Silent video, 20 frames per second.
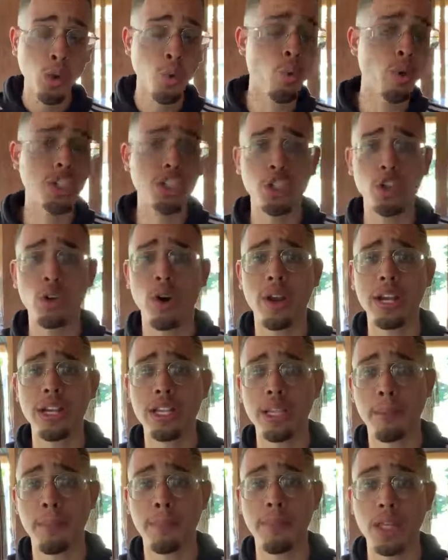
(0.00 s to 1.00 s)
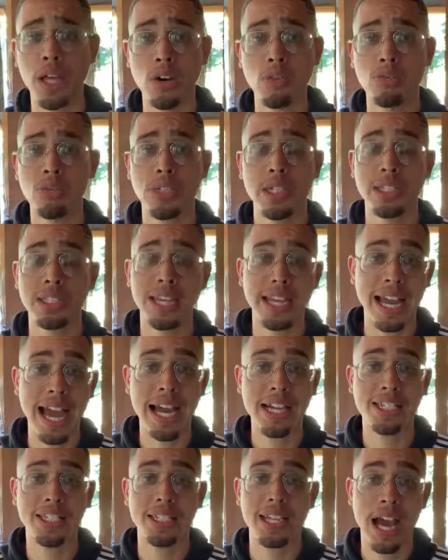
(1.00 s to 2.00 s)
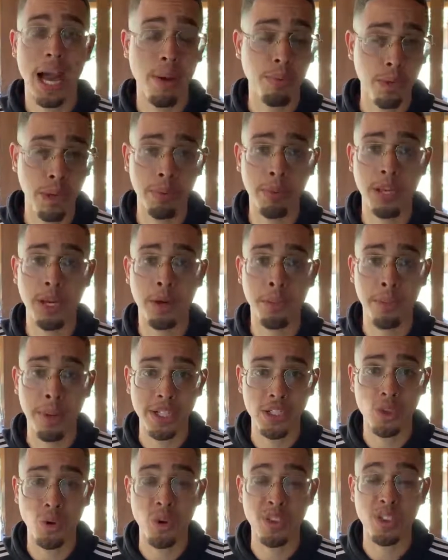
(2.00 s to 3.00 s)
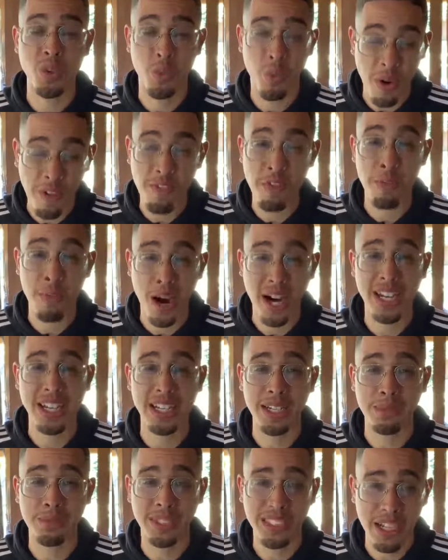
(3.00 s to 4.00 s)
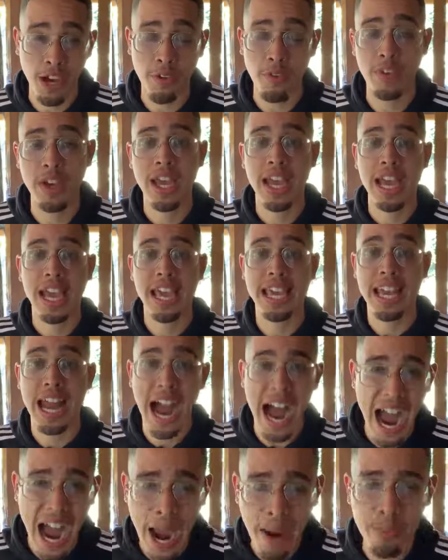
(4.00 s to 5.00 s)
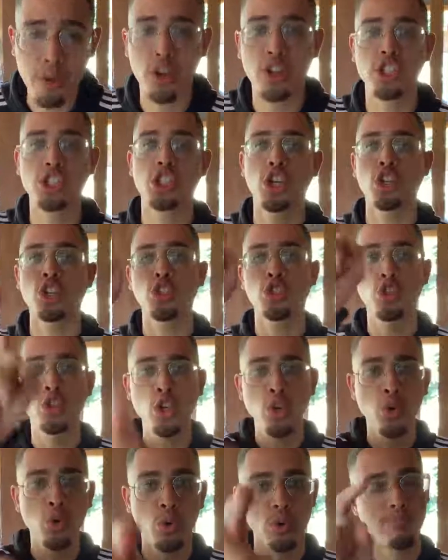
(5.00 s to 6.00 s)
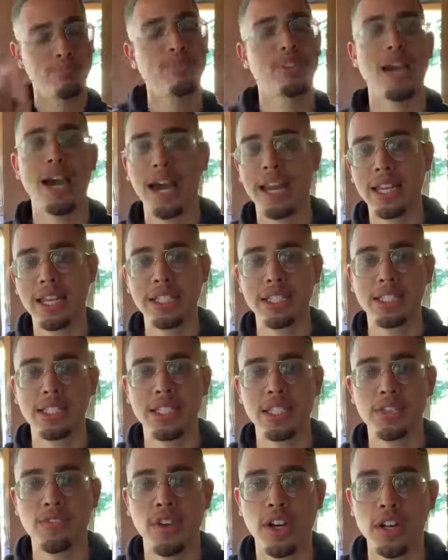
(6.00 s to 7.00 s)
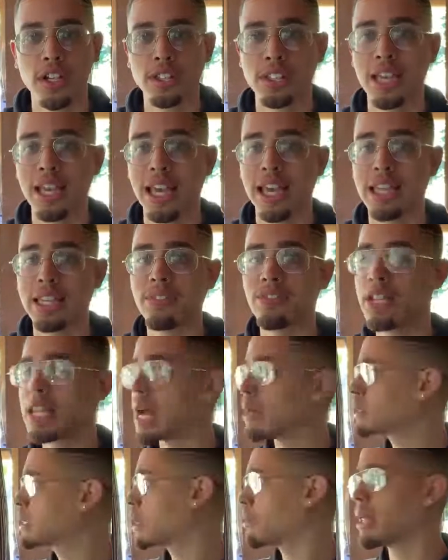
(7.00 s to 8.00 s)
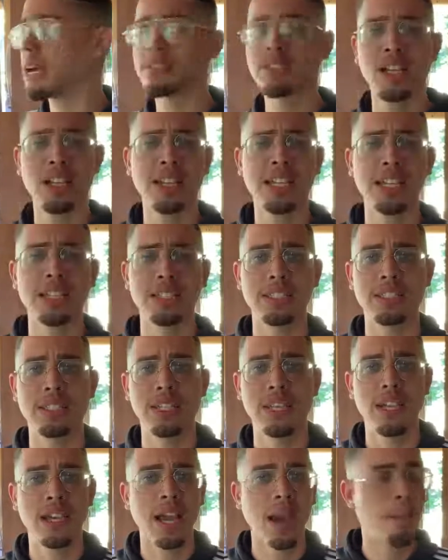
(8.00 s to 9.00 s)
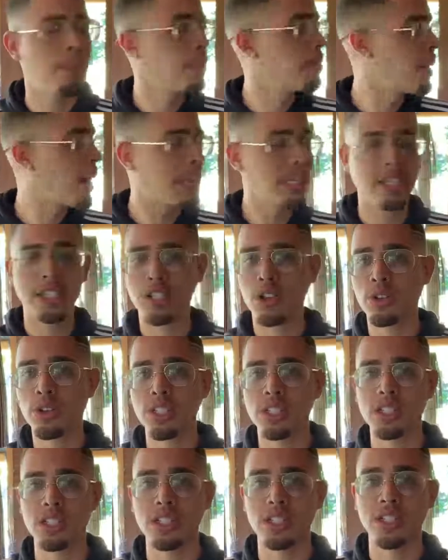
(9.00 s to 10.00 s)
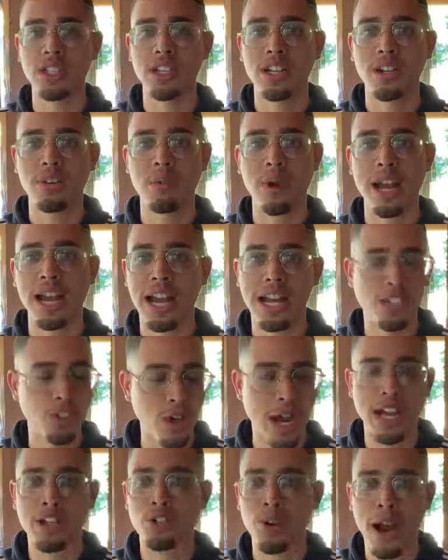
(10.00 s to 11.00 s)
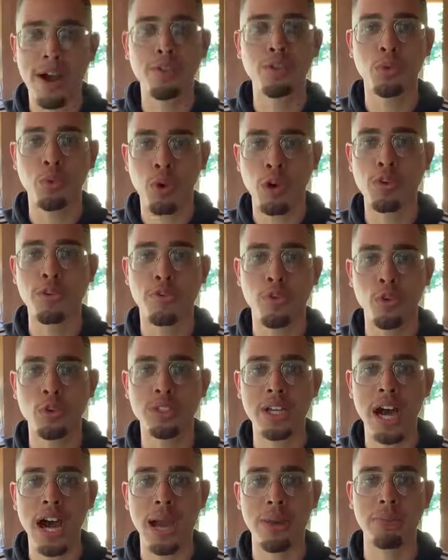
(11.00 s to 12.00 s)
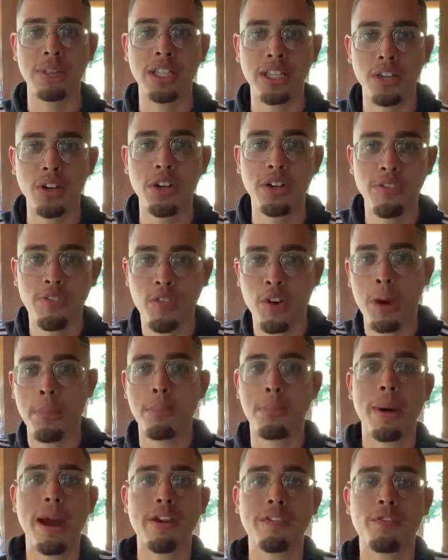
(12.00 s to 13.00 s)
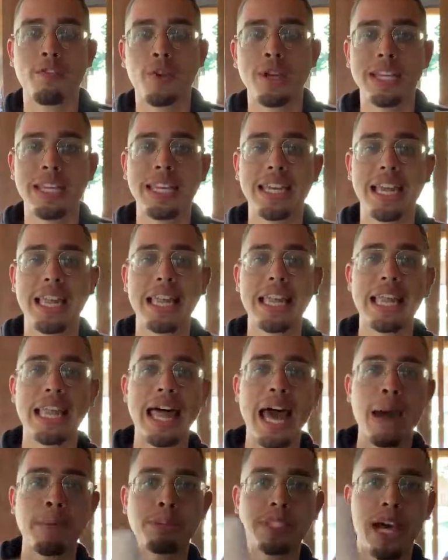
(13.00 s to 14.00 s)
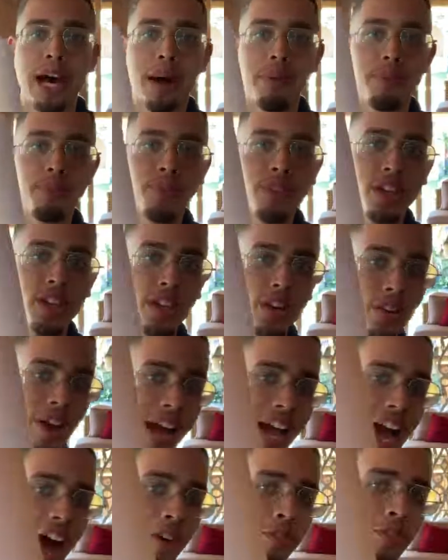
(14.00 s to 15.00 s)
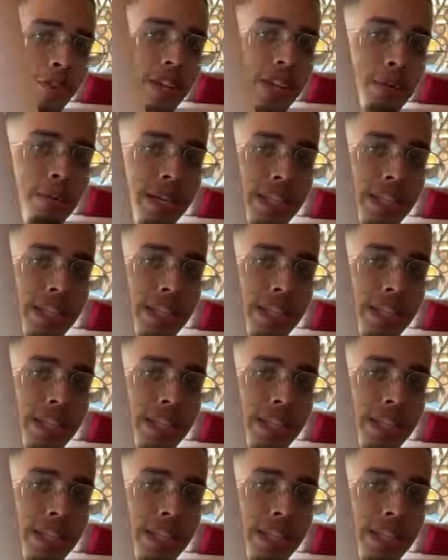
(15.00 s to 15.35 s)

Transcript: Once you go ahead and click below, take action. I'm going to be your mentor, the Wolf of Marketing himself, and I'm going to show you how to get to six figures and live the laptop lifestyle. Look at this. I'm in Bali, Indonesia, right? I, tra I travel the world full time, literally from my freaking laptop, right? How freaking